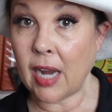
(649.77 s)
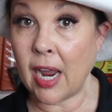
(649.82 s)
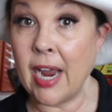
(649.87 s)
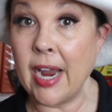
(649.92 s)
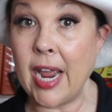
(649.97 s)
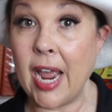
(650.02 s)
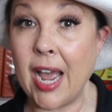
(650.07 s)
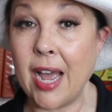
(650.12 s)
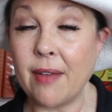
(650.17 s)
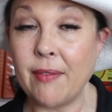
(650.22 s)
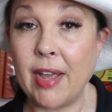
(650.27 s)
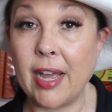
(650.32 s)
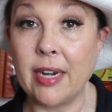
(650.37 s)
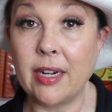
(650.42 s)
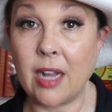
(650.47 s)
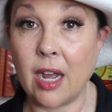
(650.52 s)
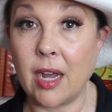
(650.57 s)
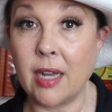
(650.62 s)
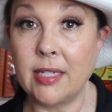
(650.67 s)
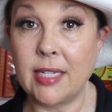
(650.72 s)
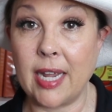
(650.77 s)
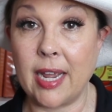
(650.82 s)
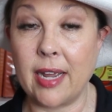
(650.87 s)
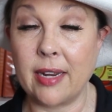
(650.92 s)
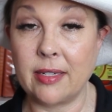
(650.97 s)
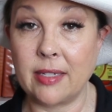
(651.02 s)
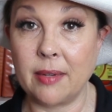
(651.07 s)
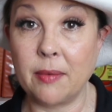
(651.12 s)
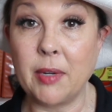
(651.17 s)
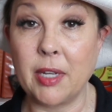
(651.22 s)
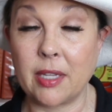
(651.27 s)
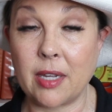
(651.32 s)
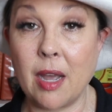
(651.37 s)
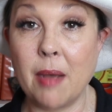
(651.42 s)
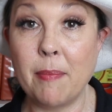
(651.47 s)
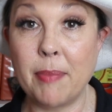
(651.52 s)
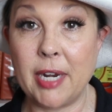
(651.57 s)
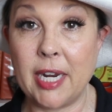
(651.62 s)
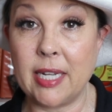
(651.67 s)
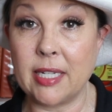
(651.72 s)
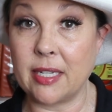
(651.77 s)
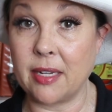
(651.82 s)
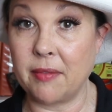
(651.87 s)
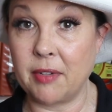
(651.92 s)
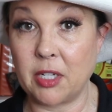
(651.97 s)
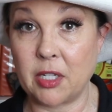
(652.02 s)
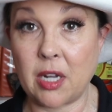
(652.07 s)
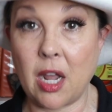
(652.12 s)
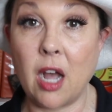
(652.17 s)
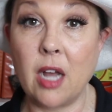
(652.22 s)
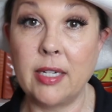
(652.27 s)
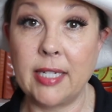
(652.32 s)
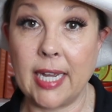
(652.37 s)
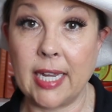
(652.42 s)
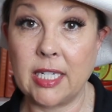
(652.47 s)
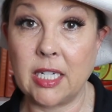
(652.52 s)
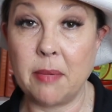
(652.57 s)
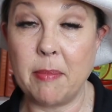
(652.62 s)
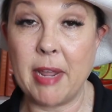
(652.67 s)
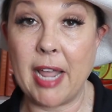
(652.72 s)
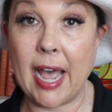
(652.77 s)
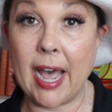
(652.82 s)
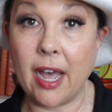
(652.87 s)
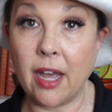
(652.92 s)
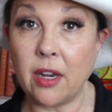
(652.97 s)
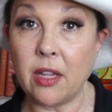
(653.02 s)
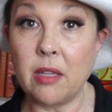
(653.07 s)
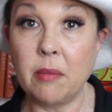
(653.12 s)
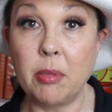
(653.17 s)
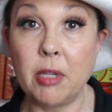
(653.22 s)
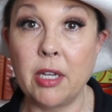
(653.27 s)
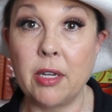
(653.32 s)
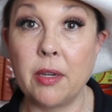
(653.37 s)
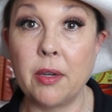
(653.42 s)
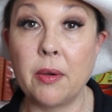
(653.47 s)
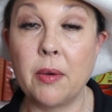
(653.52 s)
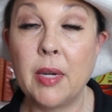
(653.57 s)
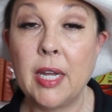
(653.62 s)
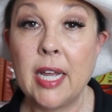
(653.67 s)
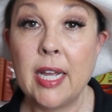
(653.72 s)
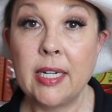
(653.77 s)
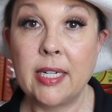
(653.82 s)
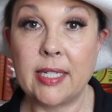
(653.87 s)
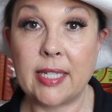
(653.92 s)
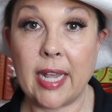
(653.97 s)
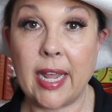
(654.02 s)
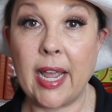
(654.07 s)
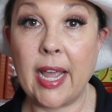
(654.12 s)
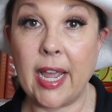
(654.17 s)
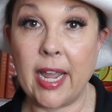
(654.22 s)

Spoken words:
I have had contact with companies that have just contacted me out of the blue to say,